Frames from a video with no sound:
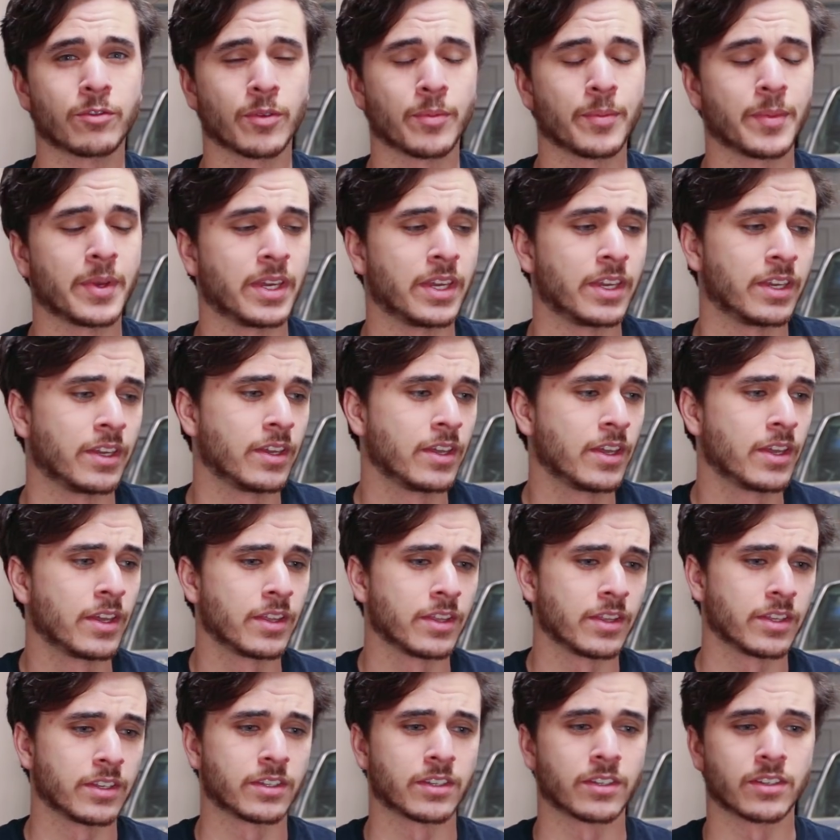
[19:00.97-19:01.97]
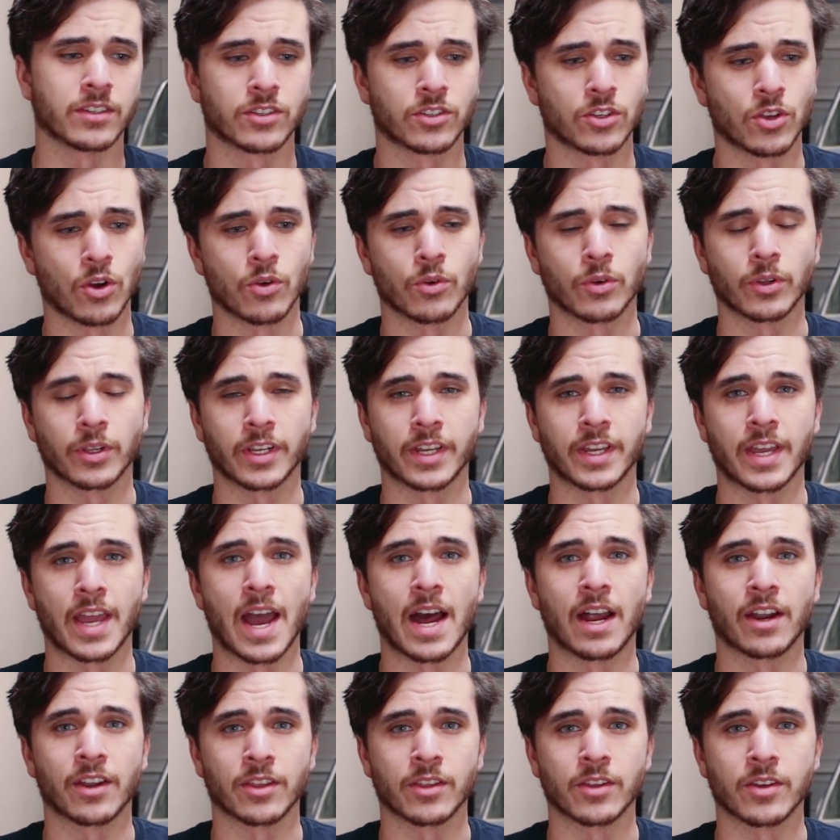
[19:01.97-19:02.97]
from me. This is totally
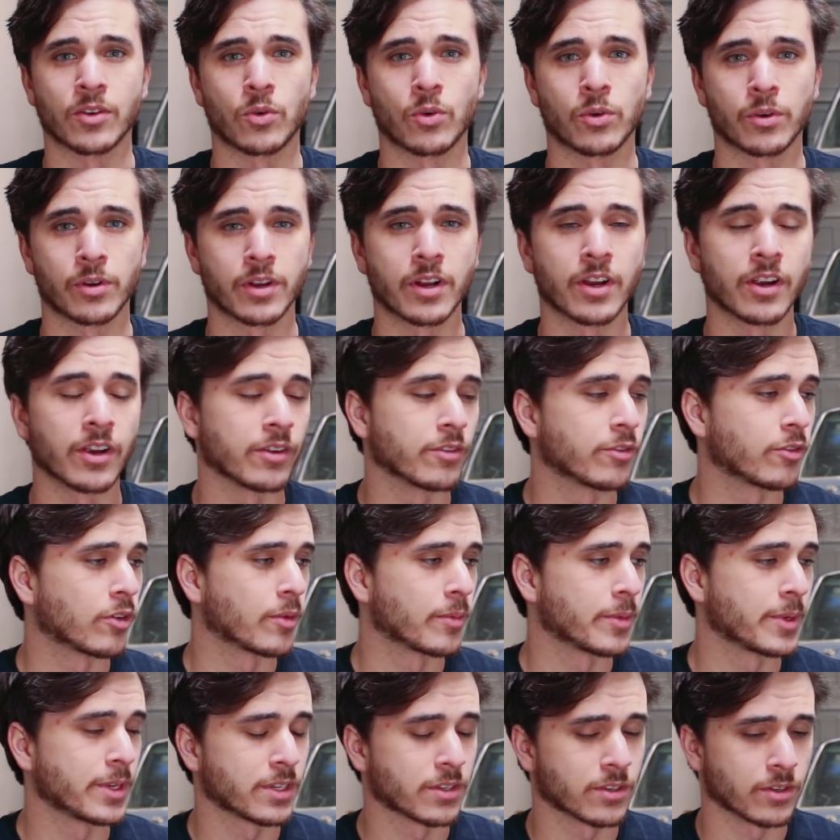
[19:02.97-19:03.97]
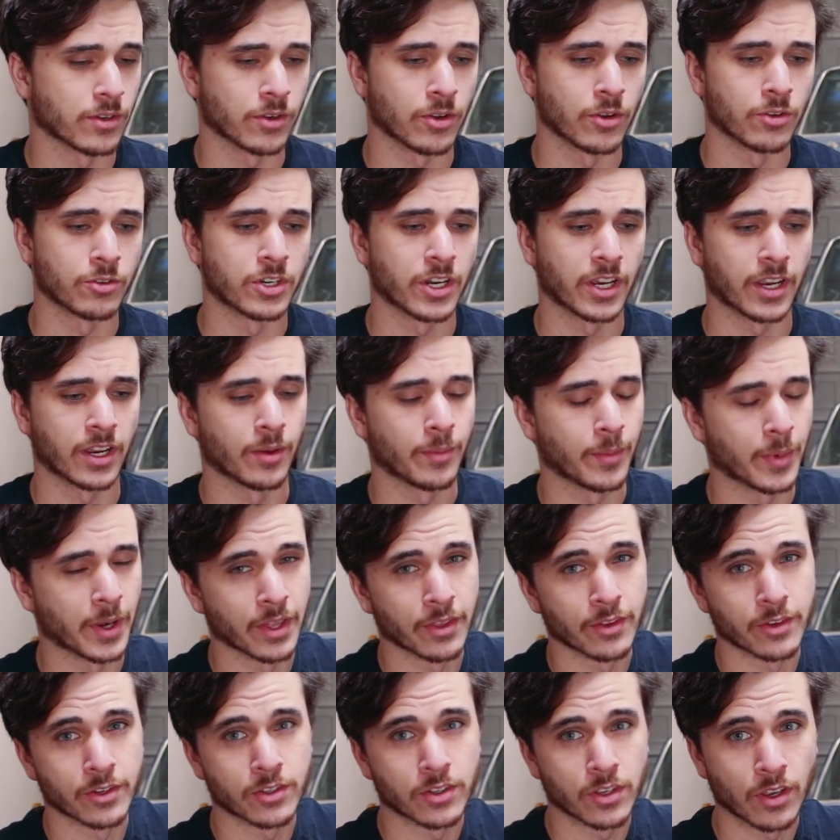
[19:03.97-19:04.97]
out of the ordinary for me, so go check out my
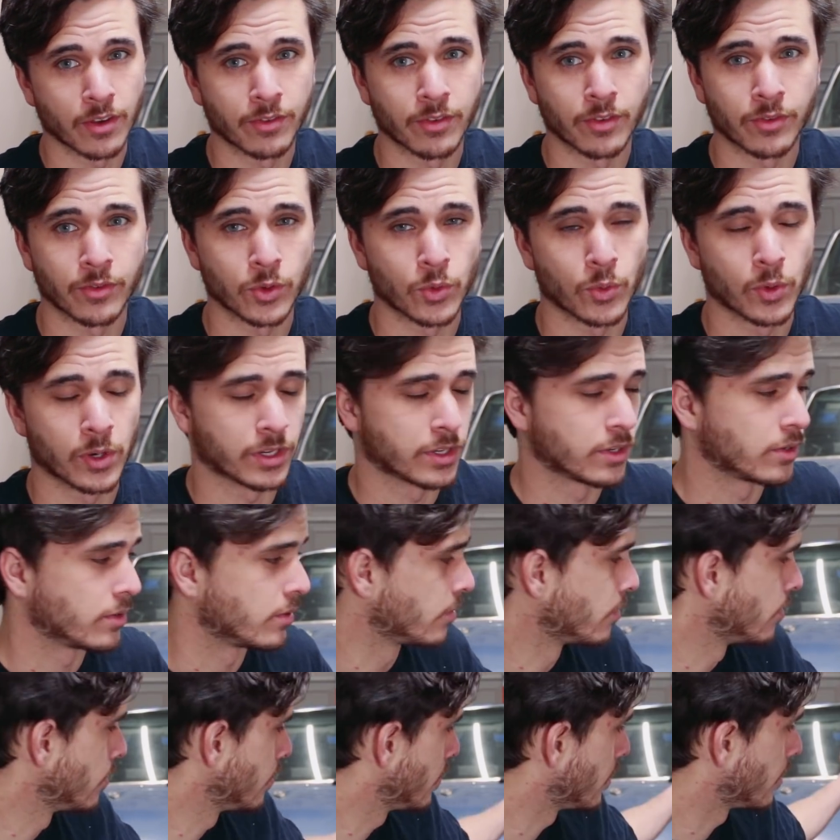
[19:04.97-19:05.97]
other stuff if you want to.